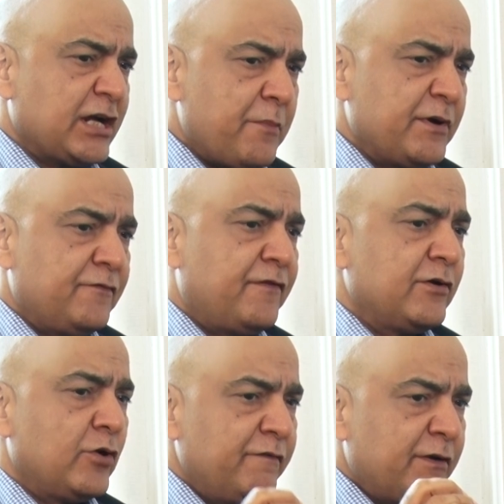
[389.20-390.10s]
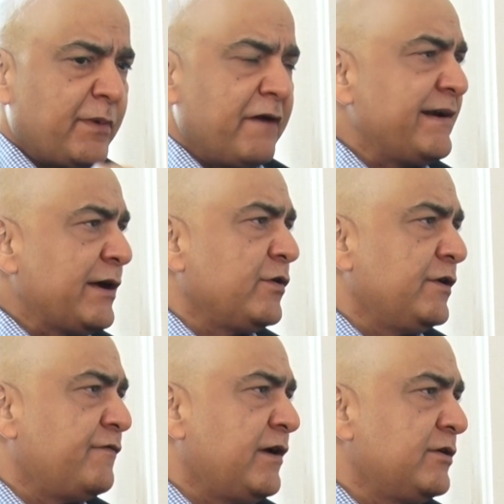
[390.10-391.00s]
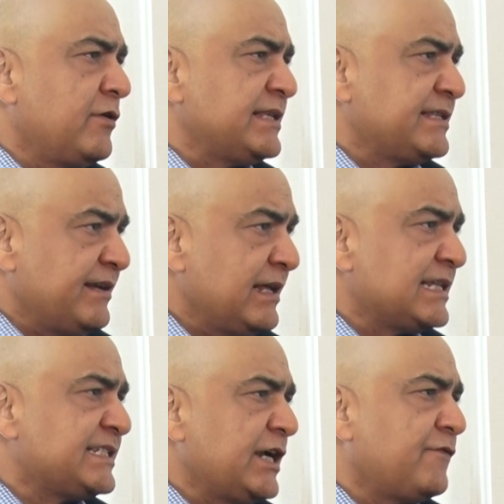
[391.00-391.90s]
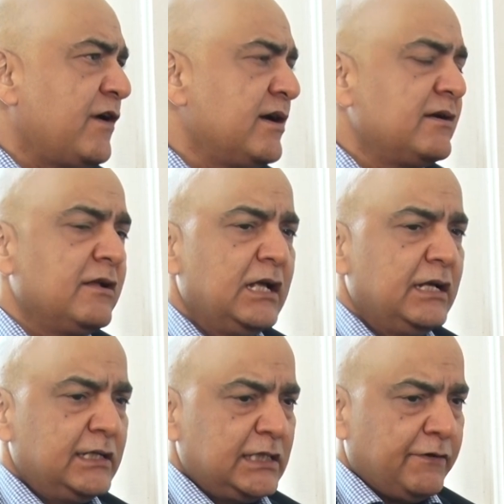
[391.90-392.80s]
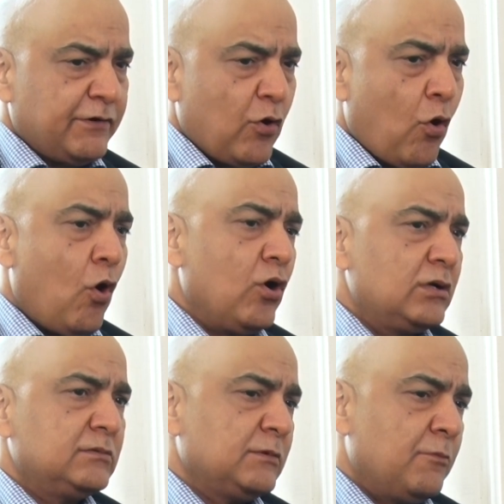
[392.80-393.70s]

capital fund or even private equity fund or as a real estate fund, they were all